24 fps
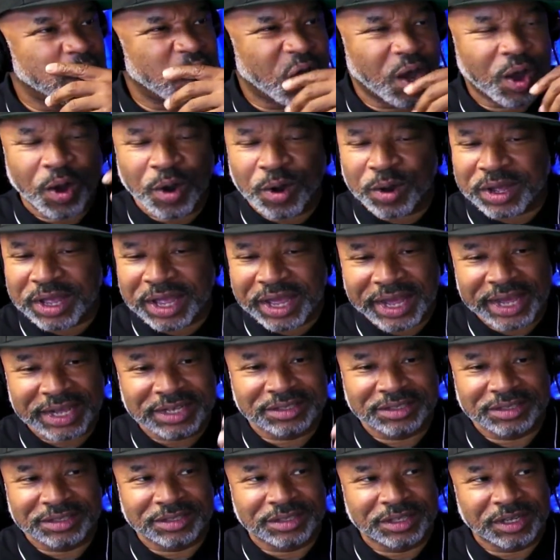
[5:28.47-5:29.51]
All
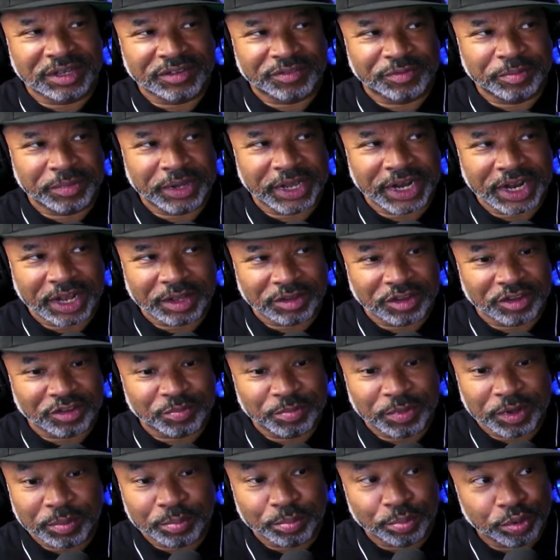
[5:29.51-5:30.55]
kinds of stuff, man. I've just
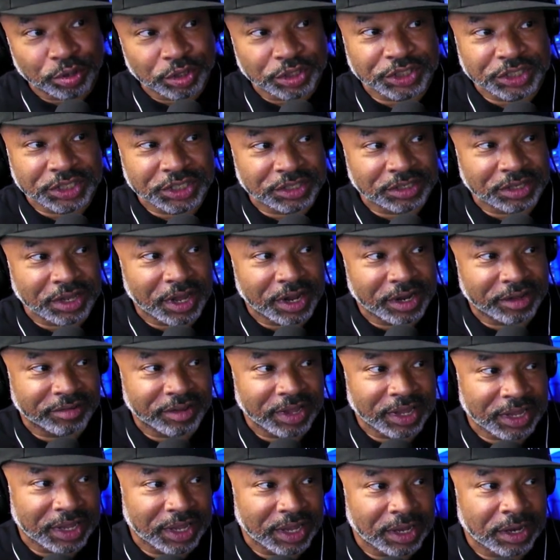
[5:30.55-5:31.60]
been pushing as hard as
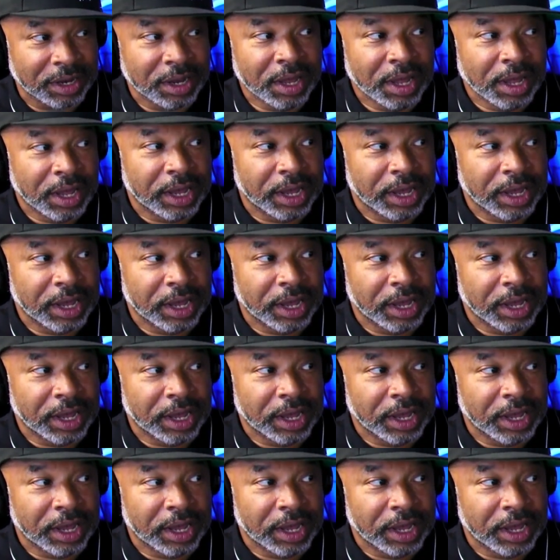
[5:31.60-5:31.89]
I can.